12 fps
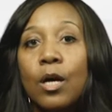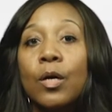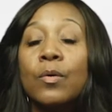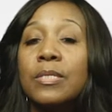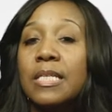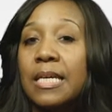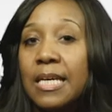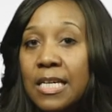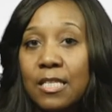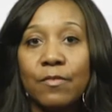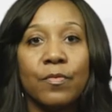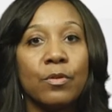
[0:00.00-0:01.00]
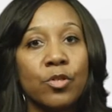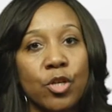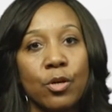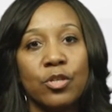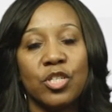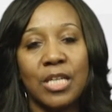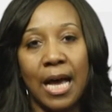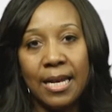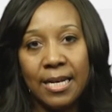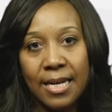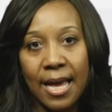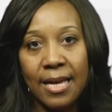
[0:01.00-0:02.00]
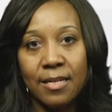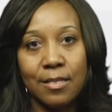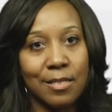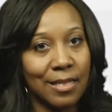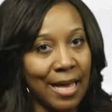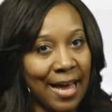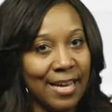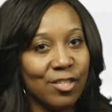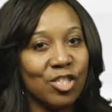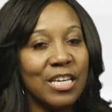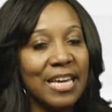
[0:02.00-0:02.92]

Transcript: Go to eastviewchurch.net slash